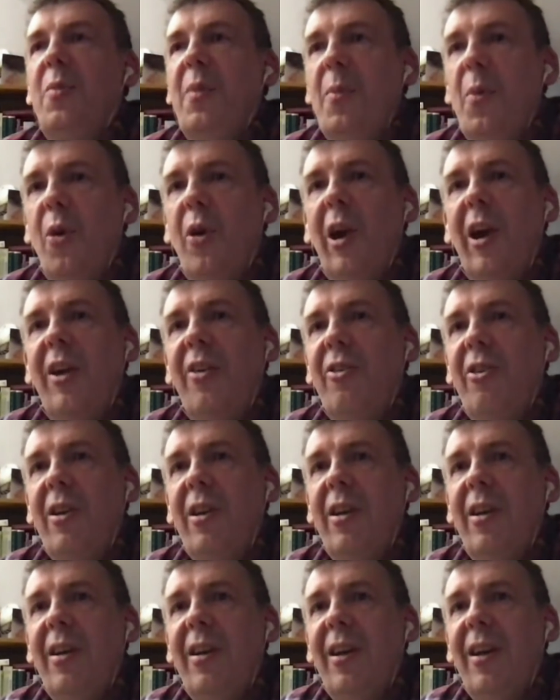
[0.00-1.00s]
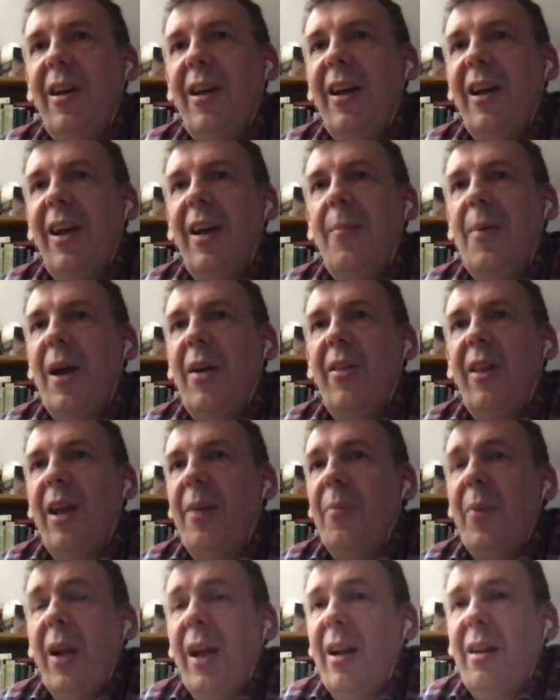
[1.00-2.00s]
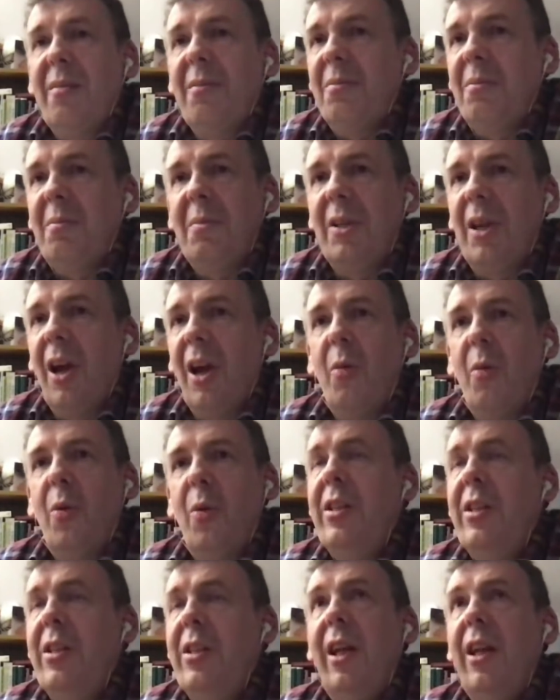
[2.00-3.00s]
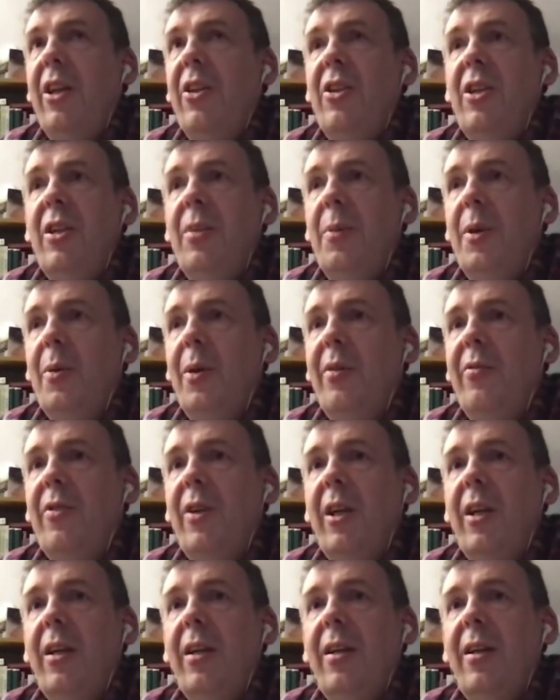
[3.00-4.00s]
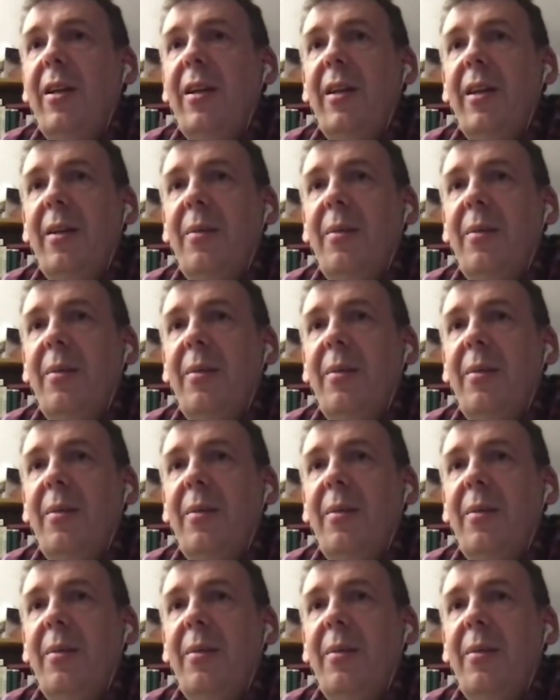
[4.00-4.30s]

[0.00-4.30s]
I ought to be more angry about that, but I can't waste the energy, to be quite frank.